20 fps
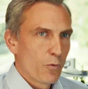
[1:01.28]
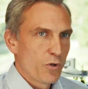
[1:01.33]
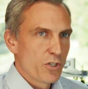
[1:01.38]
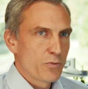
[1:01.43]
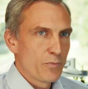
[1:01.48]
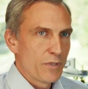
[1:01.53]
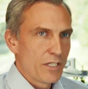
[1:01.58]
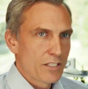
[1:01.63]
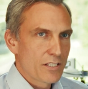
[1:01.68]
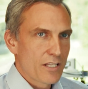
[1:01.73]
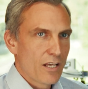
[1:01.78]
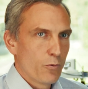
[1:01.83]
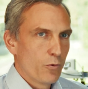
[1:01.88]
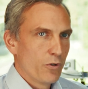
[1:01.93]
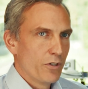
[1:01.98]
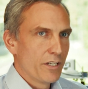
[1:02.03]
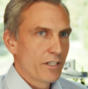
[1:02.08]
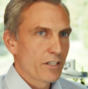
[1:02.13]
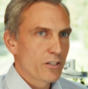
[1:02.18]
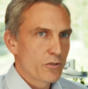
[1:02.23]
which means that
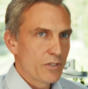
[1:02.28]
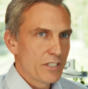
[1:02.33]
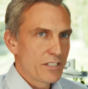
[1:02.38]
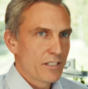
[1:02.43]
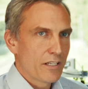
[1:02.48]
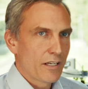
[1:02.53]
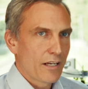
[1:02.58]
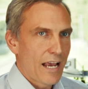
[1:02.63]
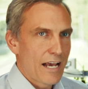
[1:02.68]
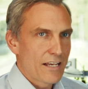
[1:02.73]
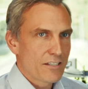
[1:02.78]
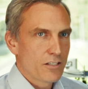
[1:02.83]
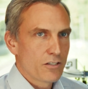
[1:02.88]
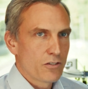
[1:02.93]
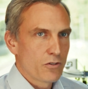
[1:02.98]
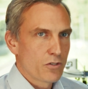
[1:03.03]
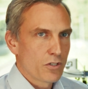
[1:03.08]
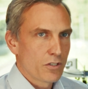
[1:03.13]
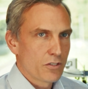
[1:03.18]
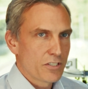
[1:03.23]
we're increasing asset
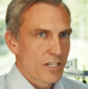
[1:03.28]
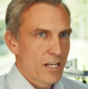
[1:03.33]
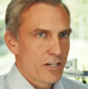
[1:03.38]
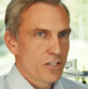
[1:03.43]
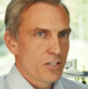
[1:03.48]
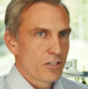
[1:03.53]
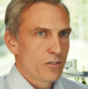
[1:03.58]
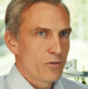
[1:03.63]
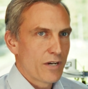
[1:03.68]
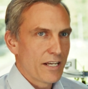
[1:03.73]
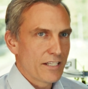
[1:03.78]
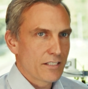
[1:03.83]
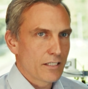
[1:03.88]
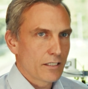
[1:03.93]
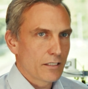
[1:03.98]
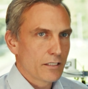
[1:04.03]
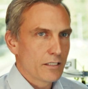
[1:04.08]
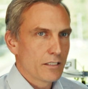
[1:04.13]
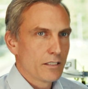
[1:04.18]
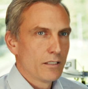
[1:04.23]
utilization
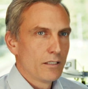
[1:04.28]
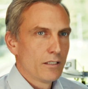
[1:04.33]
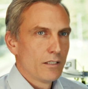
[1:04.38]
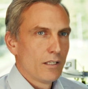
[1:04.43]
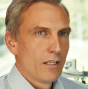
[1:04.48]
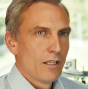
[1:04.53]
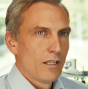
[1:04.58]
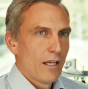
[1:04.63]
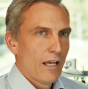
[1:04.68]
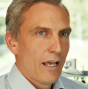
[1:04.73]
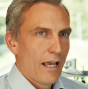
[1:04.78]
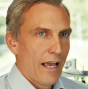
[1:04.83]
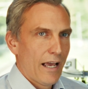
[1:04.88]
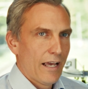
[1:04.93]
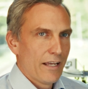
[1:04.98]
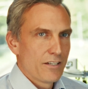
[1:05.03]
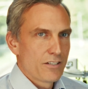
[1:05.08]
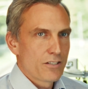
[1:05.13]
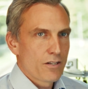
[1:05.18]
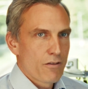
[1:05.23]
drastically.
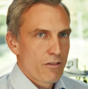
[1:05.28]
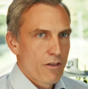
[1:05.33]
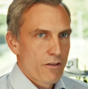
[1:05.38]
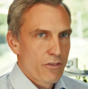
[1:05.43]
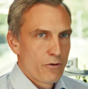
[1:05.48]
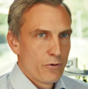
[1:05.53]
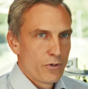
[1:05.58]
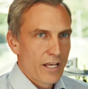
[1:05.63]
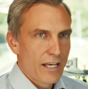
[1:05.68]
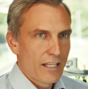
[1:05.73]
And the third